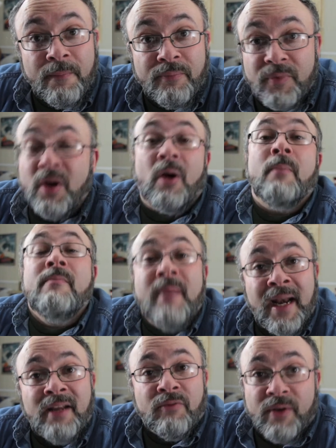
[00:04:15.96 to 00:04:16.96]
there are
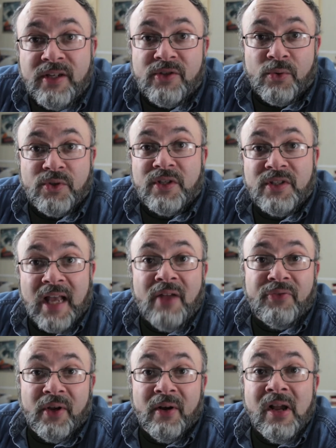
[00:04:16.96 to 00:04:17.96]
many resources
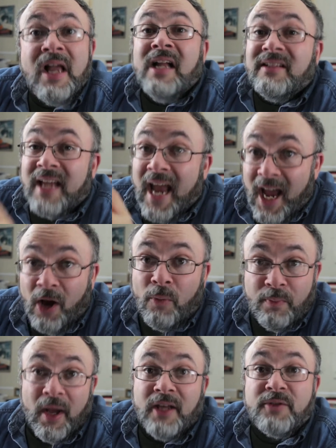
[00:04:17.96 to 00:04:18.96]
out there to
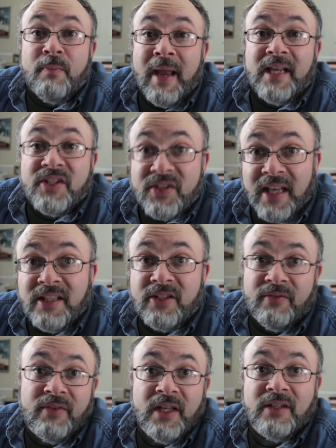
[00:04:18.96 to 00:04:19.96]
help us make sense
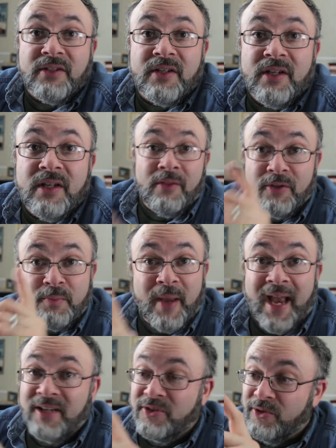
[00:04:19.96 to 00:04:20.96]
of this. There's
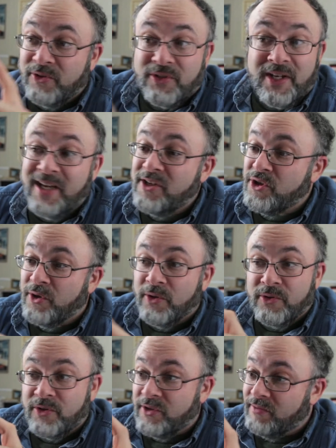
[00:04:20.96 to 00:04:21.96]
pastors,
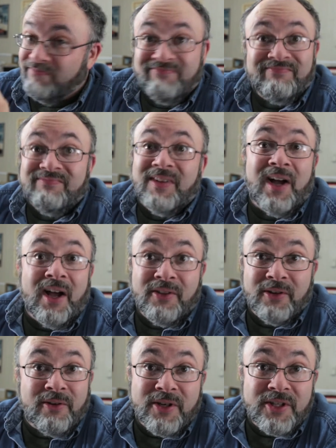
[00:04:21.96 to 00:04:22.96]
teachers, other
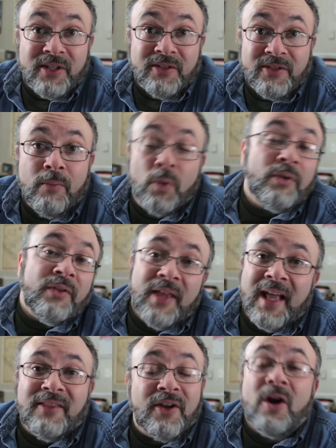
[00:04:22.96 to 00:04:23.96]
Christians. More than
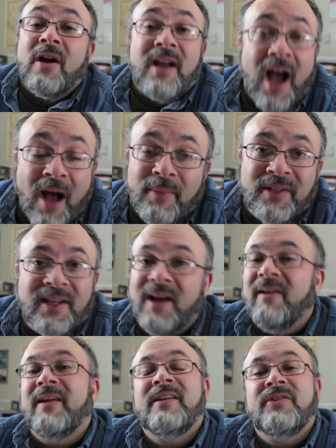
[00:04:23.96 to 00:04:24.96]
that, there are
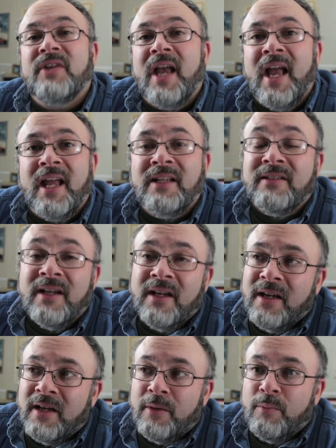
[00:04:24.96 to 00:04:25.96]
commentaries and
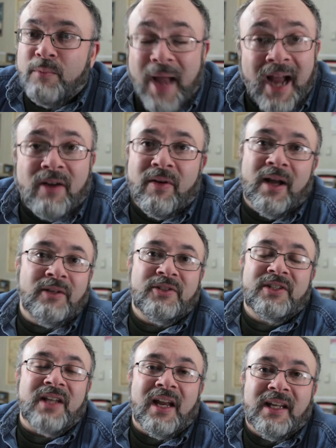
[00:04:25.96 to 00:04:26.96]
background
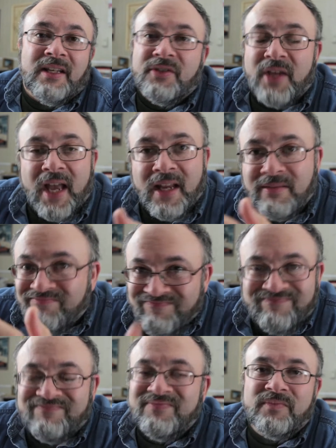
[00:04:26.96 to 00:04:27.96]
studies and
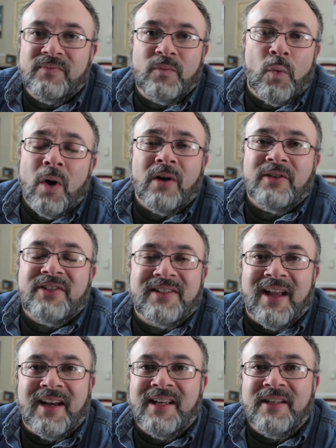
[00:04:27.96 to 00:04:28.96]
word
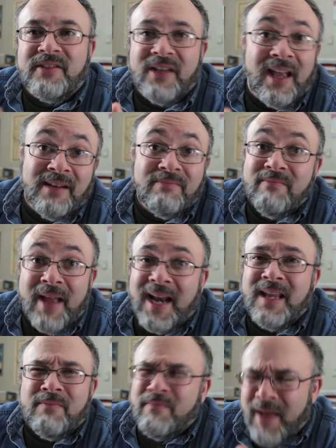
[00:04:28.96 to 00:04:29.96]
studies and
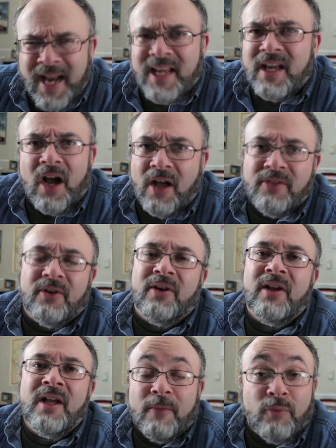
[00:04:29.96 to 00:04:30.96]
many, many
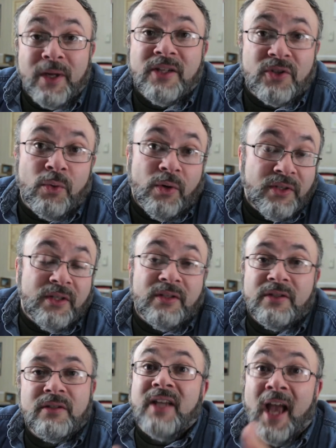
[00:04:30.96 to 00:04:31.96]
other
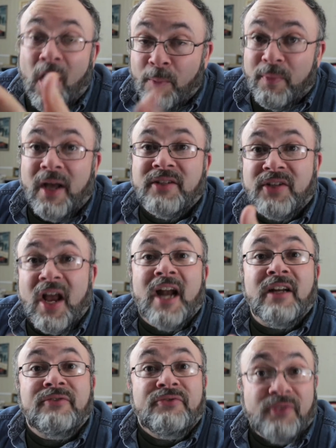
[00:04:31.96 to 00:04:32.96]
resources to help us
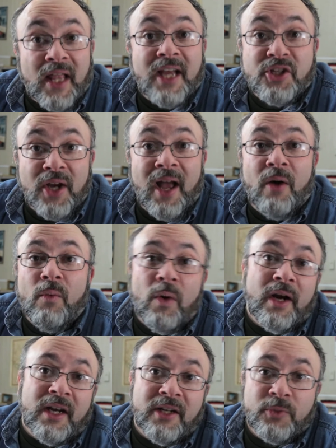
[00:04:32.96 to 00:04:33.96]
kind of flesh out
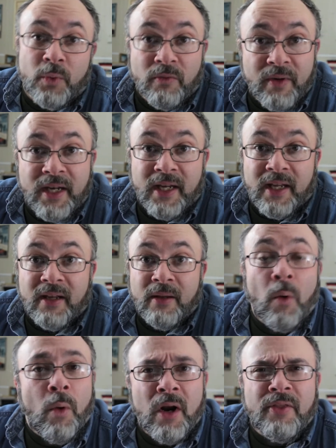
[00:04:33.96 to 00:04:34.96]
what it is we're reading.
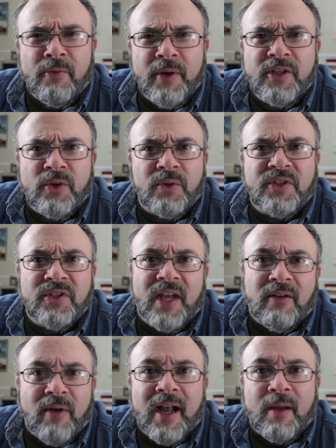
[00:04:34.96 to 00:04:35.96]
One of the resources
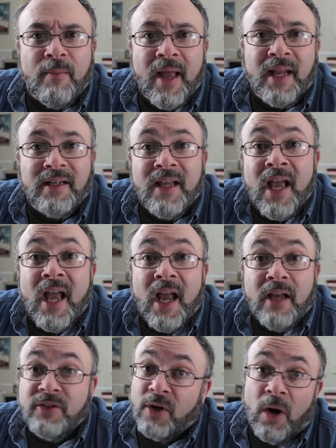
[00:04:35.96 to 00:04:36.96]
I'd recommend
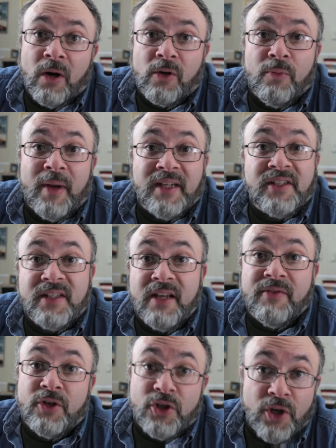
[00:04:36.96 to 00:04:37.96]
is an article by
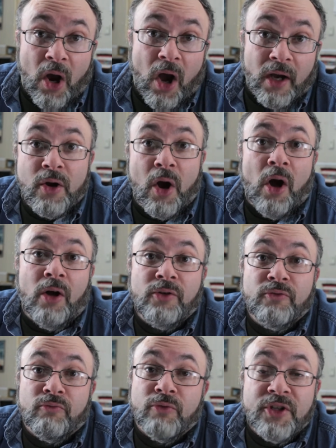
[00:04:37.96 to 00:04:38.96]
Steve Chalke
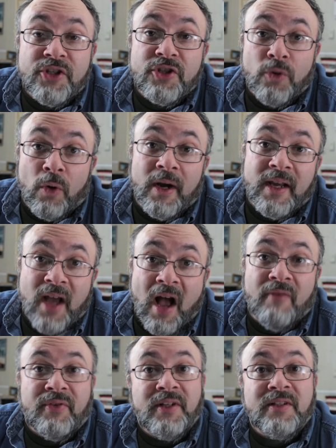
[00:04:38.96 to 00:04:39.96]
called Restoring
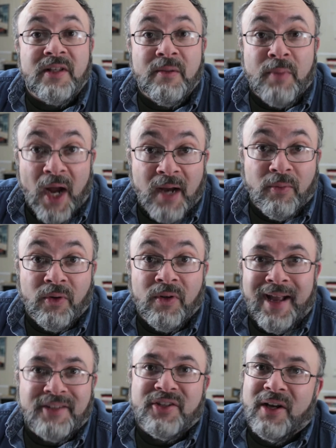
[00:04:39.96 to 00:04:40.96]
Confidence in the Bible.
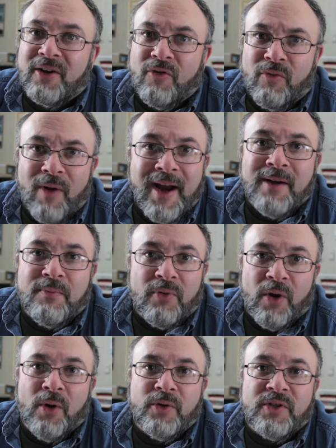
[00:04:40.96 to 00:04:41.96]
It's a great
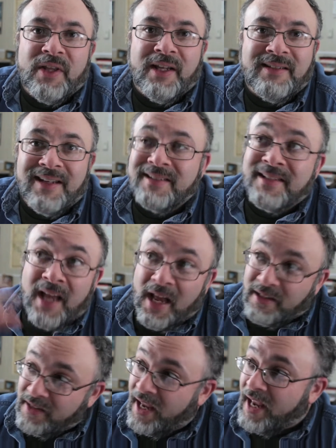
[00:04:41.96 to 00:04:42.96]
approach that does
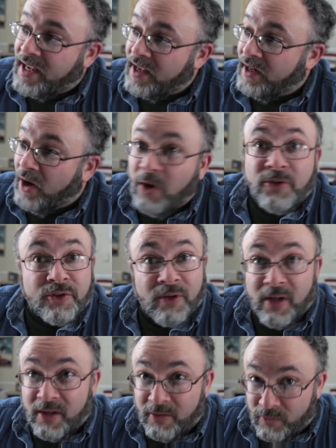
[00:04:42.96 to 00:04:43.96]
not take an
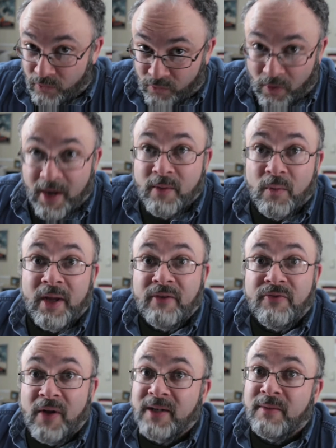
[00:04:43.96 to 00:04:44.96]
ultra right-wing
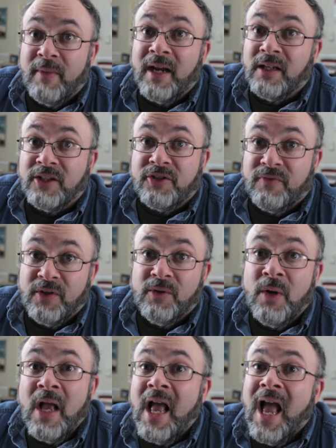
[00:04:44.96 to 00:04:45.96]
fundamentalist
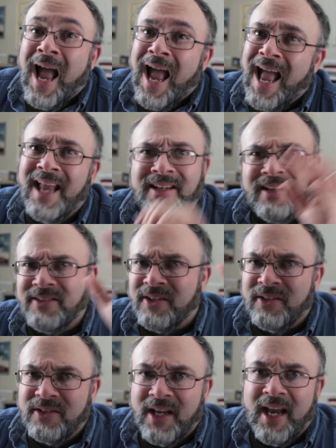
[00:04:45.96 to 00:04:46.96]
view and
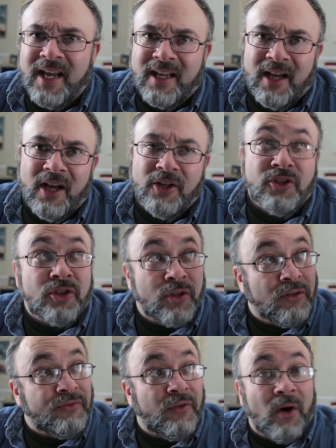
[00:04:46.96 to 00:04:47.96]
doesn't take a
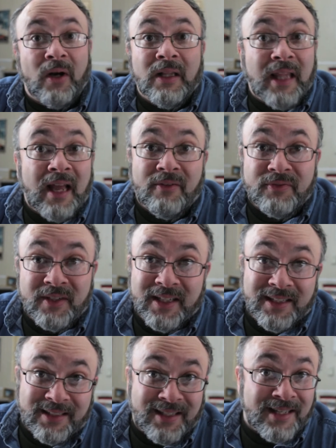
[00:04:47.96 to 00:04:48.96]
so far left
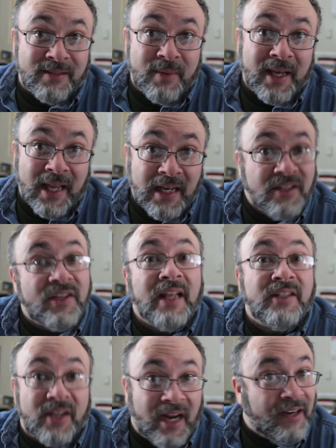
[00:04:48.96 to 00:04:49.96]
it doesn't make any
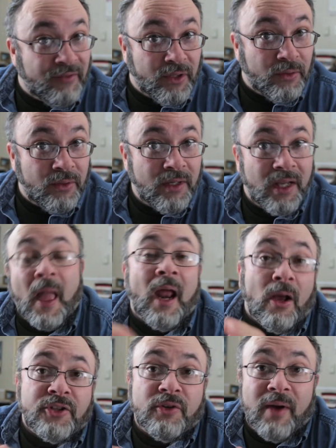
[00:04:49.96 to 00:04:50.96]
sense kind of view. I
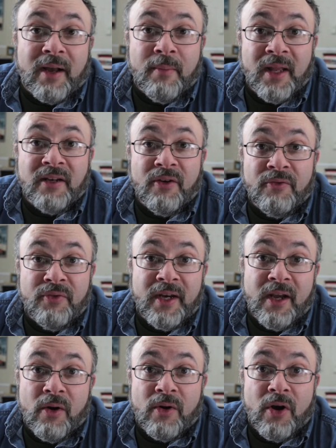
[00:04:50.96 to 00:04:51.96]
also recommend a
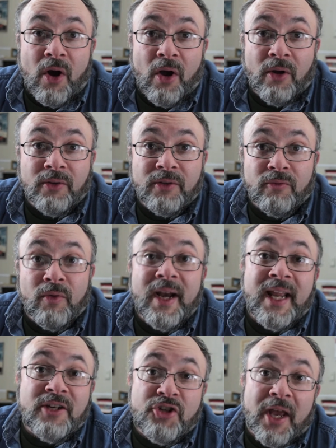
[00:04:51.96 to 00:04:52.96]
video called
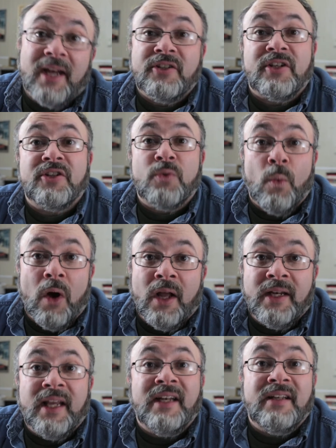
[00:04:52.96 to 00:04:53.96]
Reading Genesis
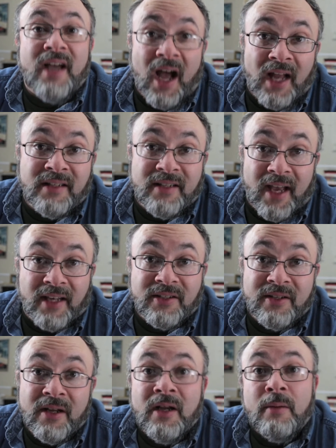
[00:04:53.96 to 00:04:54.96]
one in
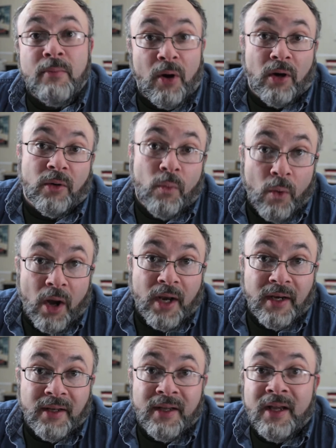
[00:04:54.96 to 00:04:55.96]
Context, Part one.